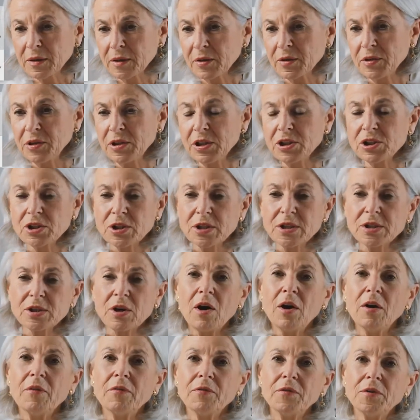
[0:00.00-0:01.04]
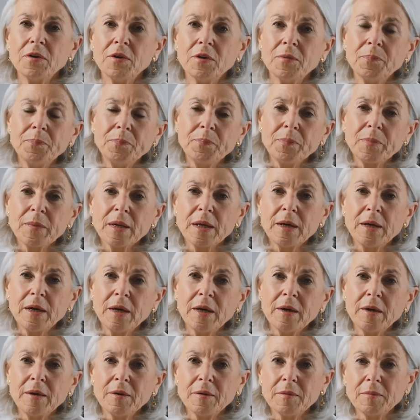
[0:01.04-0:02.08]
conditions of the
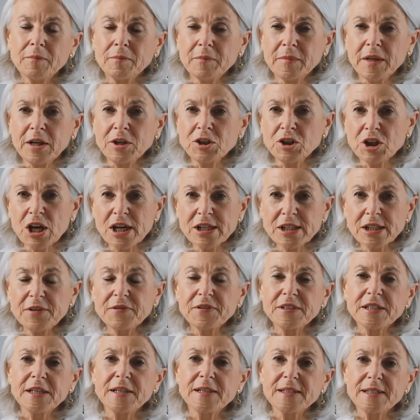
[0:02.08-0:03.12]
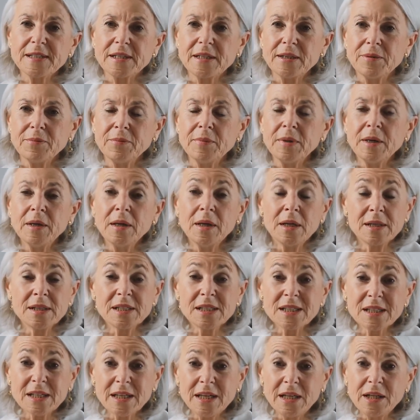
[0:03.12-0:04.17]
digestive system,
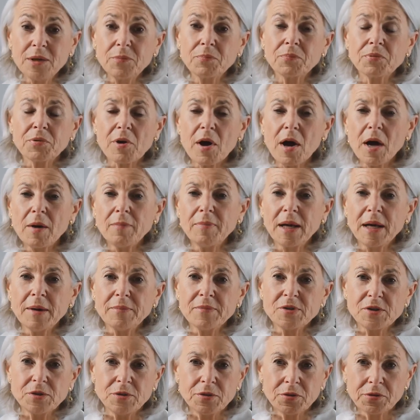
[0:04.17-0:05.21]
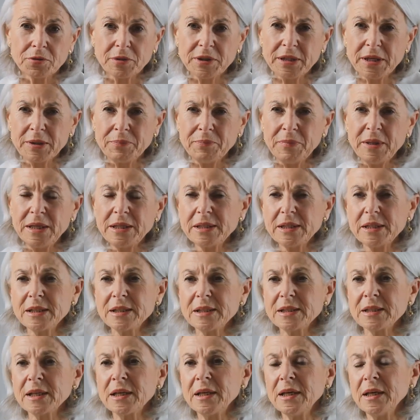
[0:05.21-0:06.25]
skin problems,
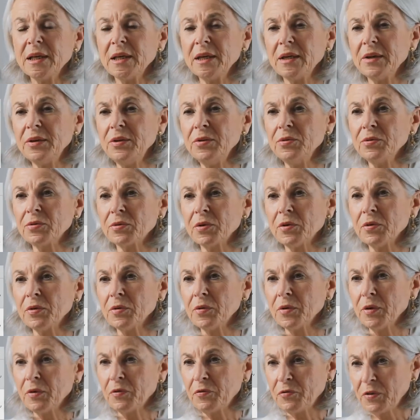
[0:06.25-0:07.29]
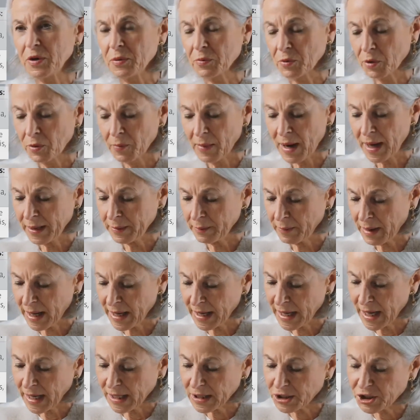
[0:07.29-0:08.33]
neurodermitis,
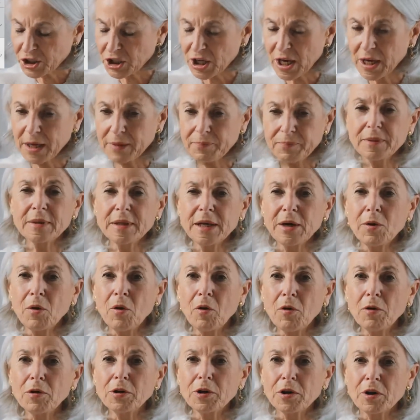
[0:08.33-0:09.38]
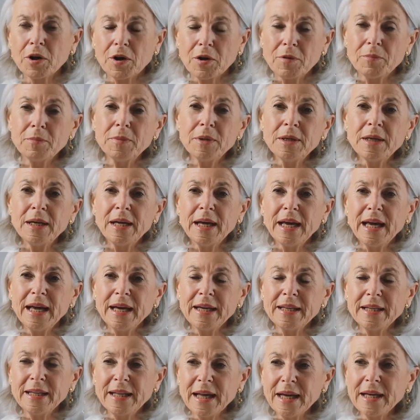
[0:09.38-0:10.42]
fibromyalgia. They all come.
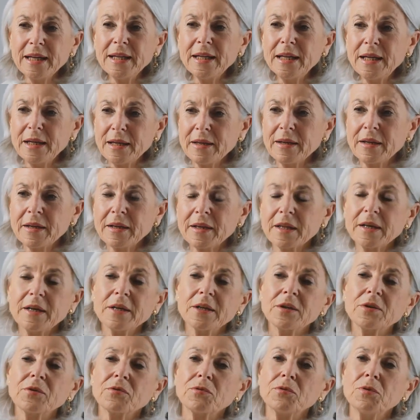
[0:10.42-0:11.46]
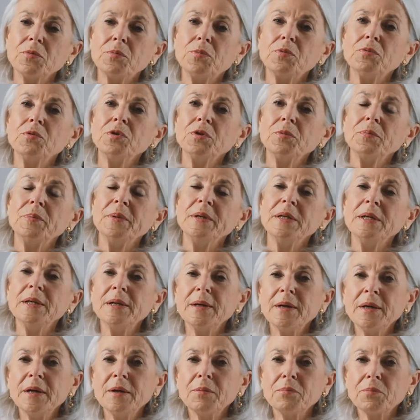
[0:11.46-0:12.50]
And then the third group would be
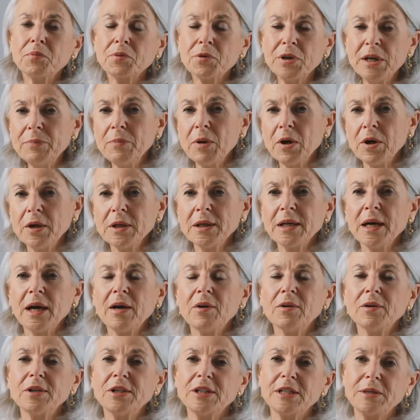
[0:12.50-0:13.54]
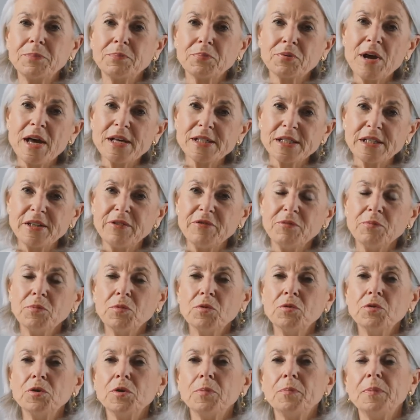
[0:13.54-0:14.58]
pre-burnout, depressive
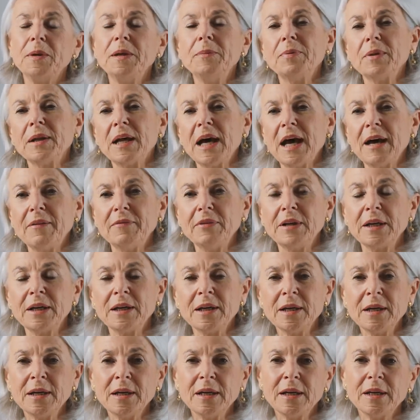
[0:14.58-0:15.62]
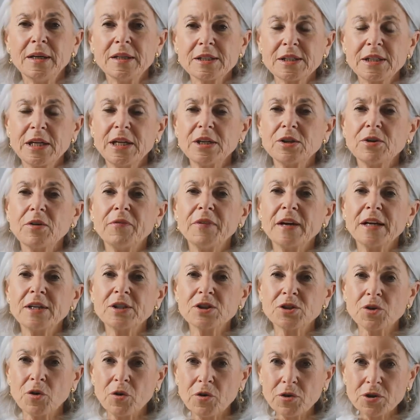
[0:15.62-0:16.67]
mood, people having a state of
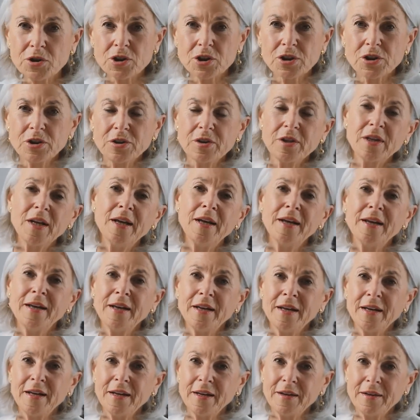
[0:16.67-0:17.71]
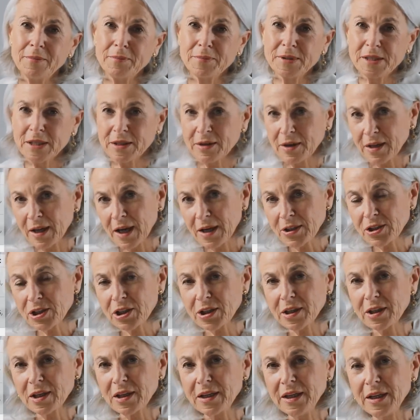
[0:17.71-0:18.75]
exhaustion,
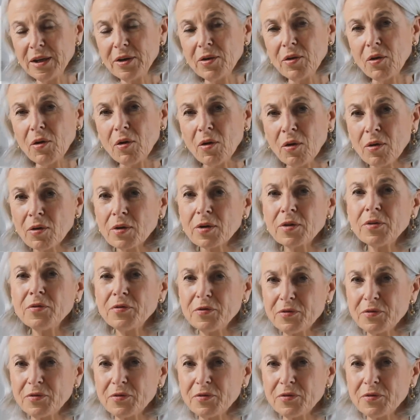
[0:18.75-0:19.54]
psychologically or